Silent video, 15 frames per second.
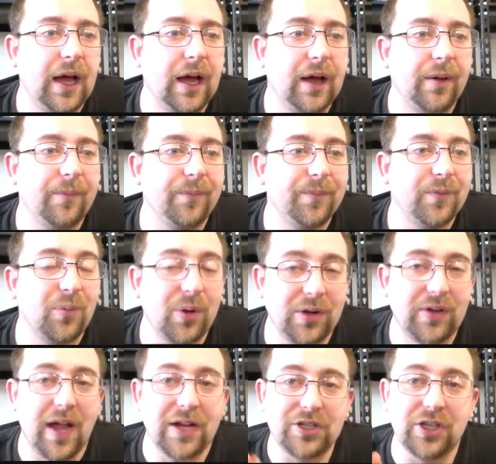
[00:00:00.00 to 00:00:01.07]
um,
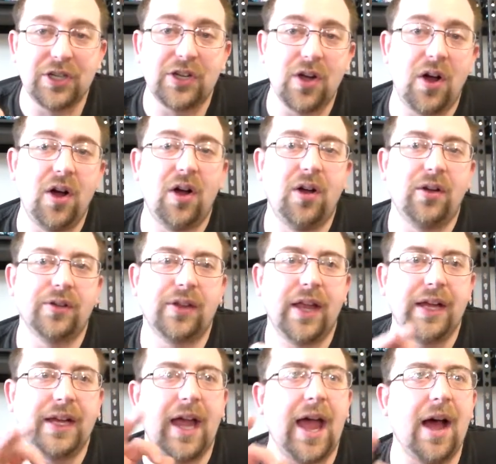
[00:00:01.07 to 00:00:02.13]
what it's actually called
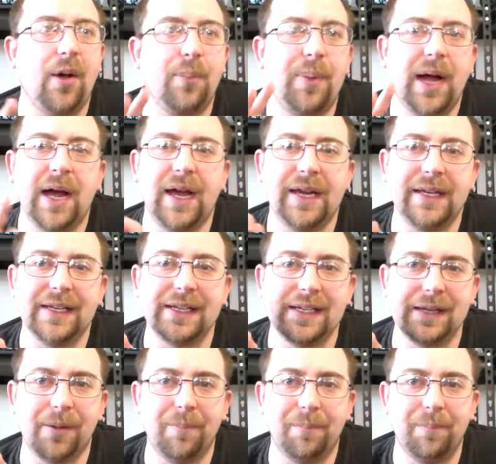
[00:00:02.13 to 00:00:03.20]
like alpine
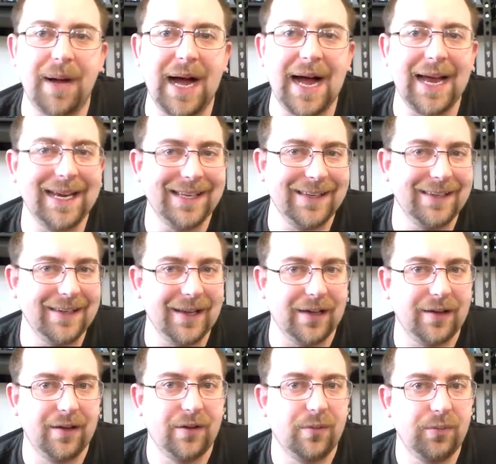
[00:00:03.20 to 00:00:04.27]
combined
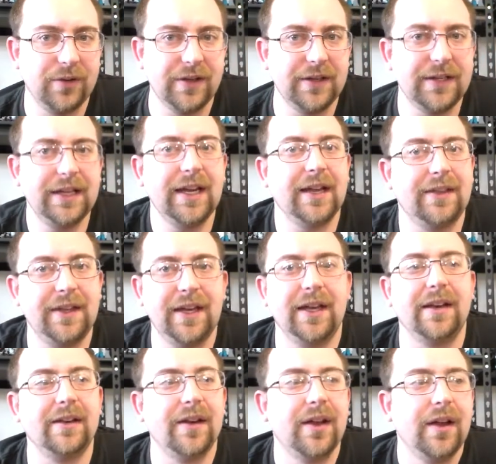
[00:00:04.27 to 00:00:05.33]
with a D at
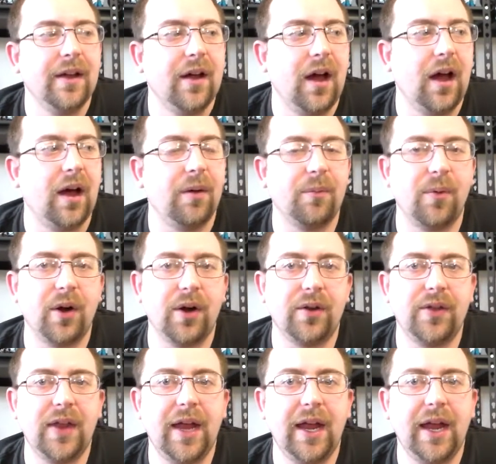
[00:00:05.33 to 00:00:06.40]
the end, um,
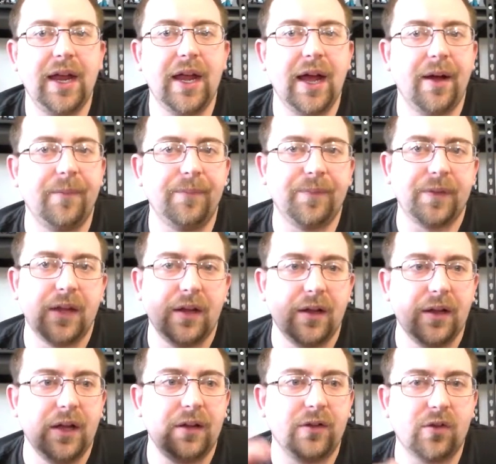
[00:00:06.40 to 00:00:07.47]
where they um,
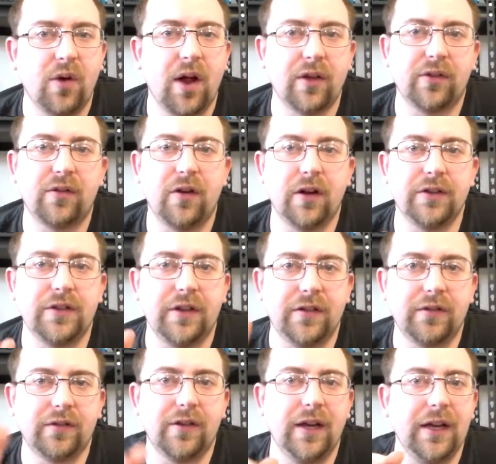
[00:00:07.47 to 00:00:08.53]
it's cross
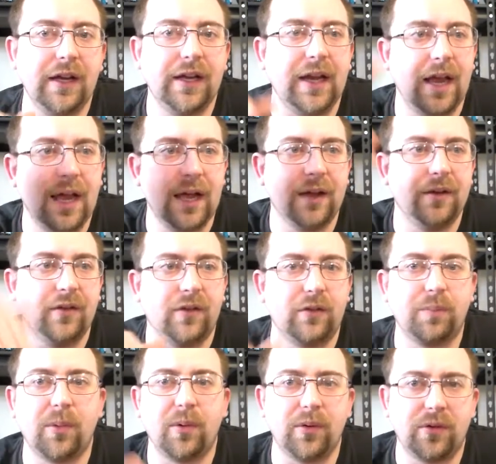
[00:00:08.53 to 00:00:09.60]
country skiing and
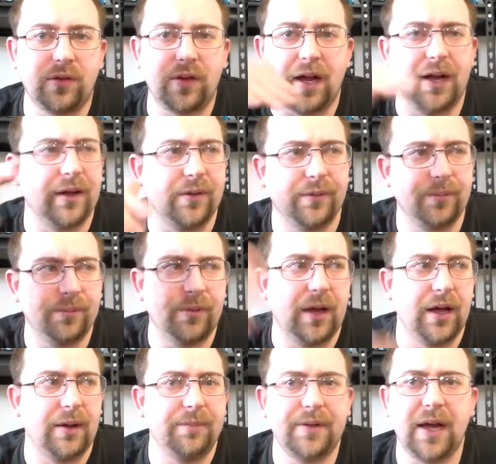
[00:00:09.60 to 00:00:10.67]
sports style
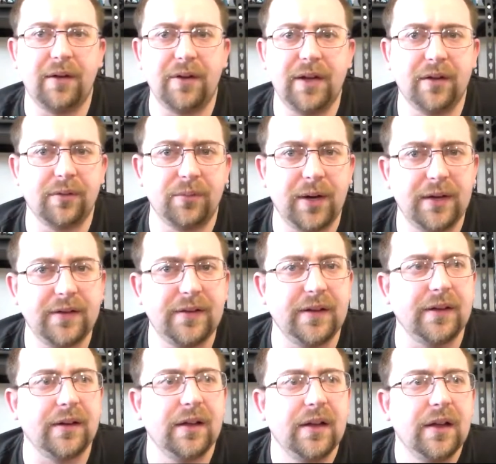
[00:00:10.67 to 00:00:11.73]
uh, downhill
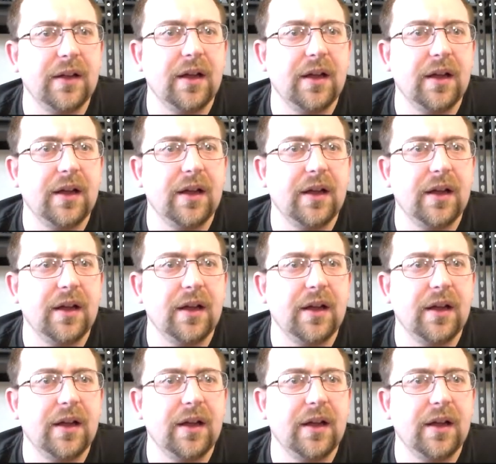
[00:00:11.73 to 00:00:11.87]
racing,